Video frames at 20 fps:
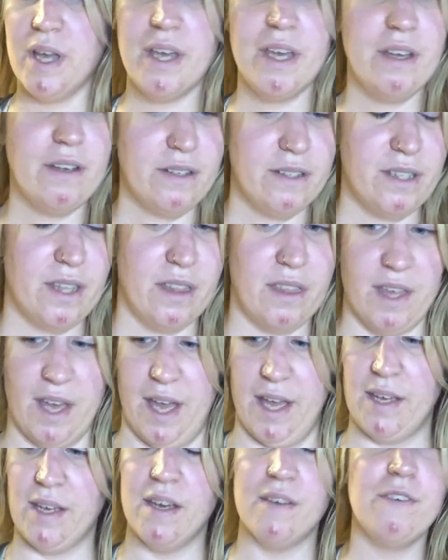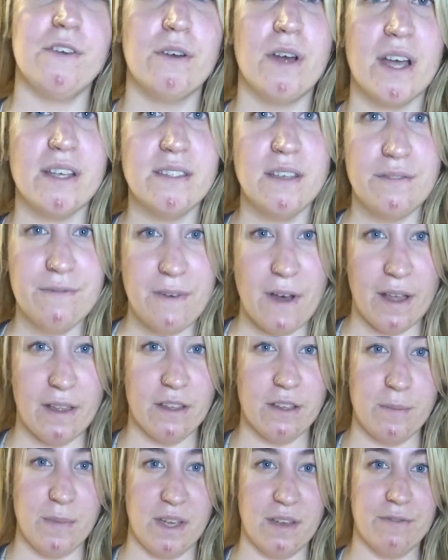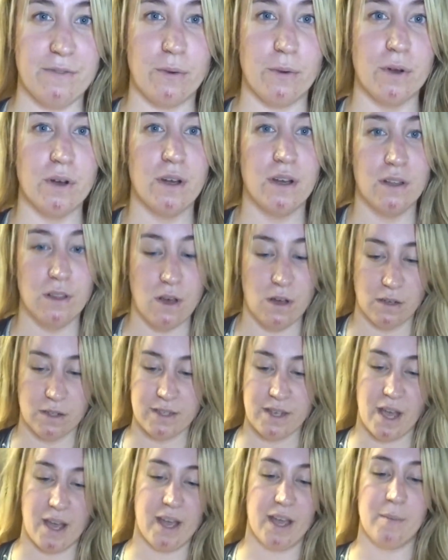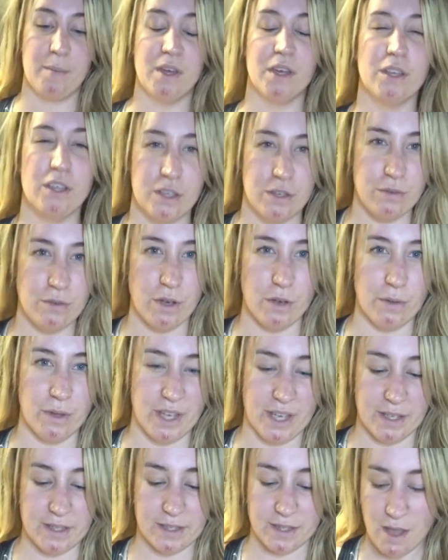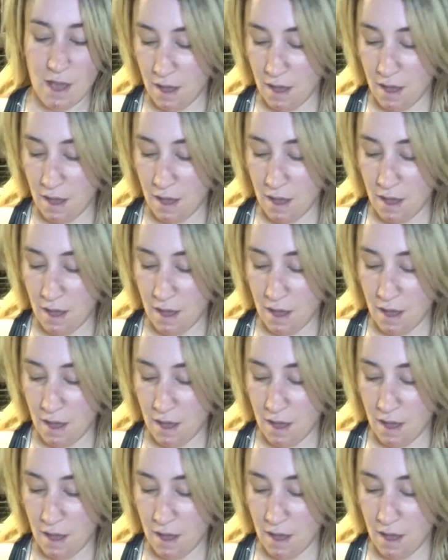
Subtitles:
Here's the thing, if you guys have followed me for a long time, you know this.